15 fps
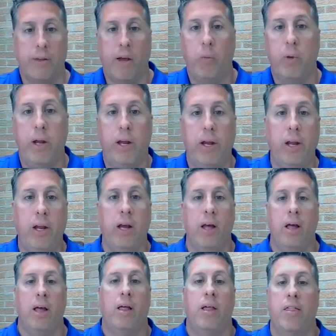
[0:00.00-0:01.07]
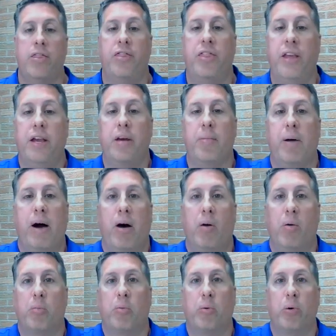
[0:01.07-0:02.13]
that we think
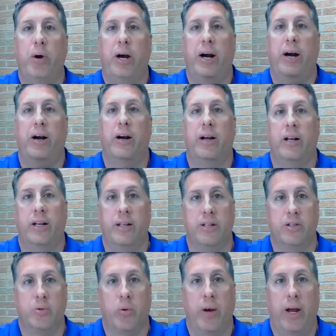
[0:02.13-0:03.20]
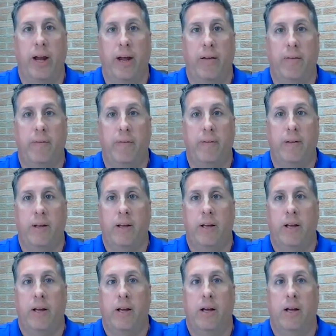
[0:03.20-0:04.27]
about prayer in this way.
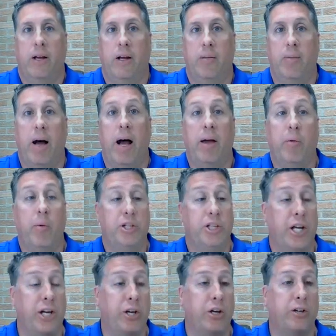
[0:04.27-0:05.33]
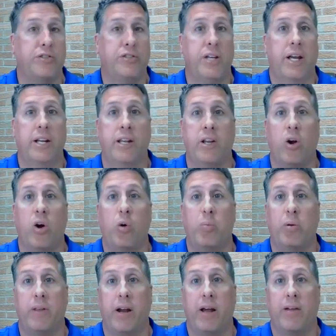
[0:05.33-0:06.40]
Um, I wish I could have said in the
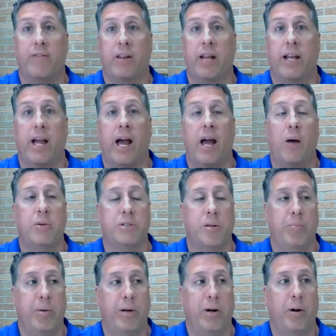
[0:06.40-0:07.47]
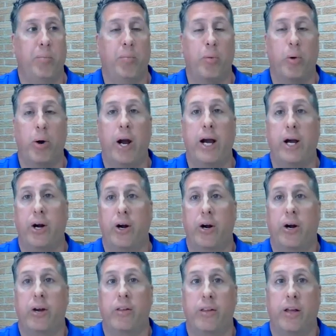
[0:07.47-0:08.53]
open that I felt like I was a better
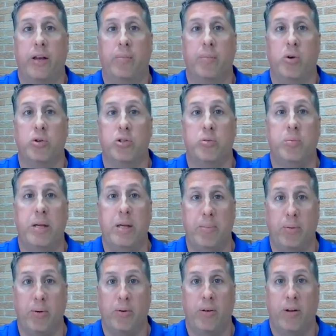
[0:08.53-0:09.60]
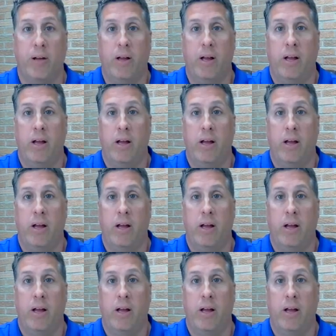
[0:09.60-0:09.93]
prayer than most people.